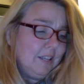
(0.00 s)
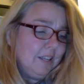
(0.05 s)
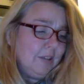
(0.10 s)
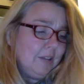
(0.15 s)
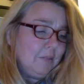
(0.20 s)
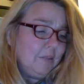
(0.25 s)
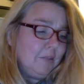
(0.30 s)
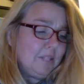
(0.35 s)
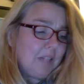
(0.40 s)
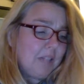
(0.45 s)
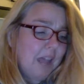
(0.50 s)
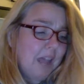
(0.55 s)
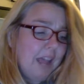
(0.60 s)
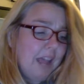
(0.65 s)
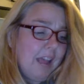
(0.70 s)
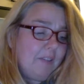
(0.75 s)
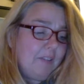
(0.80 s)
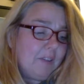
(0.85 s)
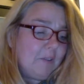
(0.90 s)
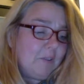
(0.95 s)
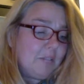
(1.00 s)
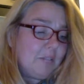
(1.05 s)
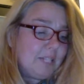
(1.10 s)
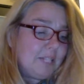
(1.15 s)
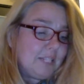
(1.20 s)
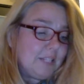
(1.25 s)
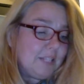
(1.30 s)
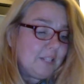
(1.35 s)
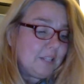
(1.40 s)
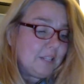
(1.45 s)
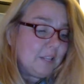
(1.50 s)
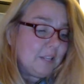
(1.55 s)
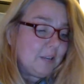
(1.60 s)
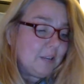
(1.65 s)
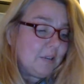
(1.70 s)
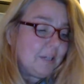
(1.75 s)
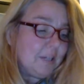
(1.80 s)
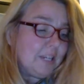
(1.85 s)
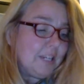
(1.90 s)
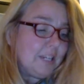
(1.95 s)
We saw everyone's
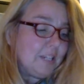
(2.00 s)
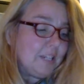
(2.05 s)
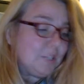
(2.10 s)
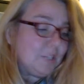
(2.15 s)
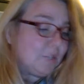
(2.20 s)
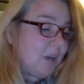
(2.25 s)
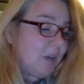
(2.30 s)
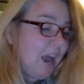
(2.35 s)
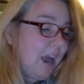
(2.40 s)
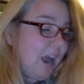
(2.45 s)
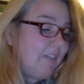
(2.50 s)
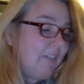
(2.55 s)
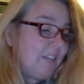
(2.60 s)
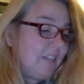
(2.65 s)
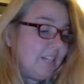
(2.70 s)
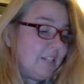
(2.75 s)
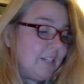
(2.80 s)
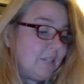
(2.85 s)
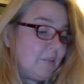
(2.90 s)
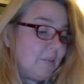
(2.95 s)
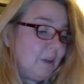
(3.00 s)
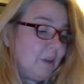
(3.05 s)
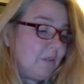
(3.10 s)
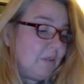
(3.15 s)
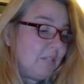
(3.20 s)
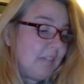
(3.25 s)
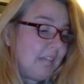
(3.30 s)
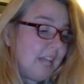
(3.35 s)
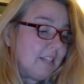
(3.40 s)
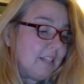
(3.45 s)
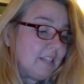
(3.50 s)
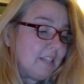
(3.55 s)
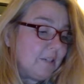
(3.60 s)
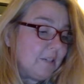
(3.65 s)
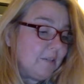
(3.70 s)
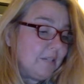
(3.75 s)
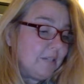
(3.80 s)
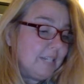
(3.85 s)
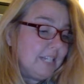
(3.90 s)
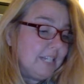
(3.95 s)
insecurities, strivings,
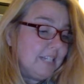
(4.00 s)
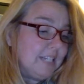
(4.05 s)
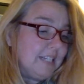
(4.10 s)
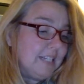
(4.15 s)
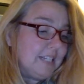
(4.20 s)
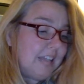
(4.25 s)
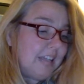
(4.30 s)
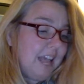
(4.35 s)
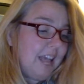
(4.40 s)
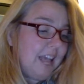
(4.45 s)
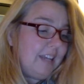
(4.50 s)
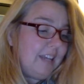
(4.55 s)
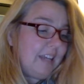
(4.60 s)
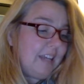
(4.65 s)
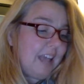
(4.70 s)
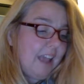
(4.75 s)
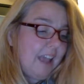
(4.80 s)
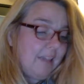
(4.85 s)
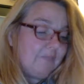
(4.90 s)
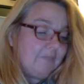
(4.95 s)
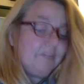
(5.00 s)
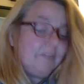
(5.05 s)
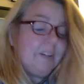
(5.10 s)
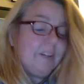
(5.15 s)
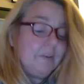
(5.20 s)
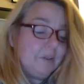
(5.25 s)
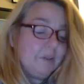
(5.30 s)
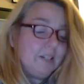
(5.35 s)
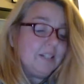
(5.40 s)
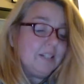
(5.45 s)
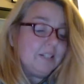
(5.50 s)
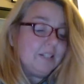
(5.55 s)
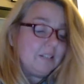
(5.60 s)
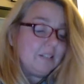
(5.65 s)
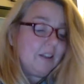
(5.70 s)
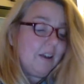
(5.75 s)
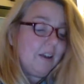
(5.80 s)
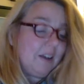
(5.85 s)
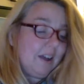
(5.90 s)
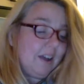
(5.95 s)
grotesqueries, and everyone
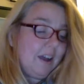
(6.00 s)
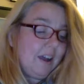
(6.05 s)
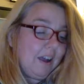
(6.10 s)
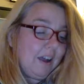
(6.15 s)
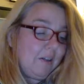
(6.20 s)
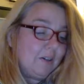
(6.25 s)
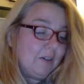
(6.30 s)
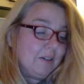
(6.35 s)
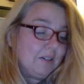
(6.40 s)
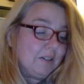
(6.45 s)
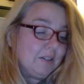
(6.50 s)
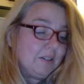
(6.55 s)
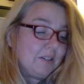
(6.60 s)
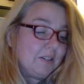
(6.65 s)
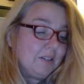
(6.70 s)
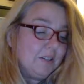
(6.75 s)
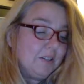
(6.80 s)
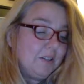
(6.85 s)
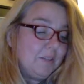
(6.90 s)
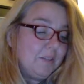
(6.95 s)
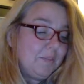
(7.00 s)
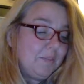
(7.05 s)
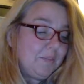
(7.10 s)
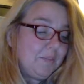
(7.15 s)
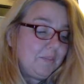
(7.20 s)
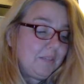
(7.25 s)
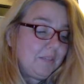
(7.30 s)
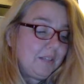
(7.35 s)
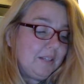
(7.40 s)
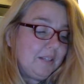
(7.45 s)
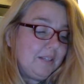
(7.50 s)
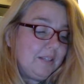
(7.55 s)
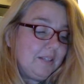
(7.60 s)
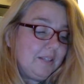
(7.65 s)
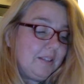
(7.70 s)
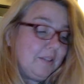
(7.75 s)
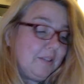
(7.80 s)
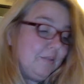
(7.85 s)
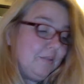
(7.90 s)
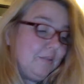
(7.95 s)
saw ours.
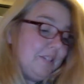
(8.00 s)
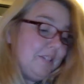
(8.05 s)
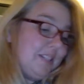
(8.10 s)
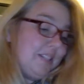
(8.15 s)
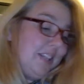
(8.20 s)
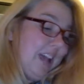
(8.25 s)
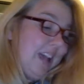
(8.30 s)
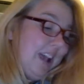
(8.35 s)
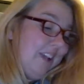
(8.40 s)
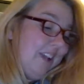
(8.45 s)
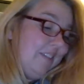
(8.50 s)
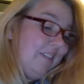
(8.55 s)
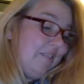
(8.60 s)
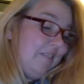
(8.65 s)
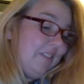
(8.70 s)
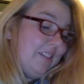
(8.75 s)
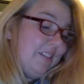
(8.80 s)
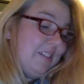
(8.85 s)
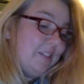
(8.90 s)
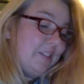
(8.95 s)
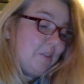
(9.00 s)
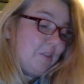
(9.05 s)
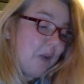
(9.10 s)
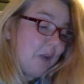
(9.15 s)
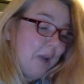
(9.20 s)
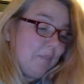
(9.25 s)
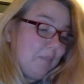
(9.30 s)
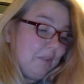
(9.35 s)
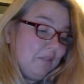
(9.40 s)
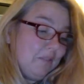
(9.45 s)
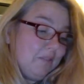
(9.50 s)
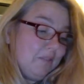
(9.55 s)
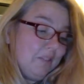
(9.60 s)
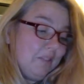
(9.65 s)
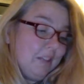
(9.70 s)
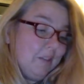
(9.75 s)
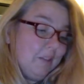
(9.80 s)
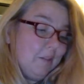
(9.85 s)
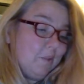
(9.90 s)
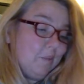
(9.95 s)
So it was life in the shrapnel
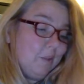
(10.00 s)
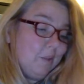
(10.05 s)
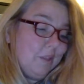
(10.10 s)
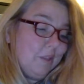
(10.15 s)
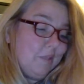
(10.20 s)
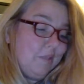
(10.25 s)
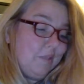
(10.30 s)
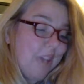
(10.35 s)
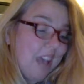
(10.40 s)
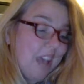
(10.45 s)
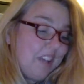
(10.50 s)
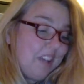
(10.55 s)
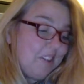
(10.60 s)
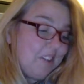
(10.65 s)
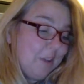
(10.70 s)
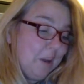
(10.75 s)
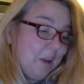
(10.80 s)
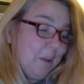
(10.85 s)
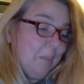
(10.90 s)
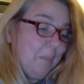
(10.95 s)
field with fashion,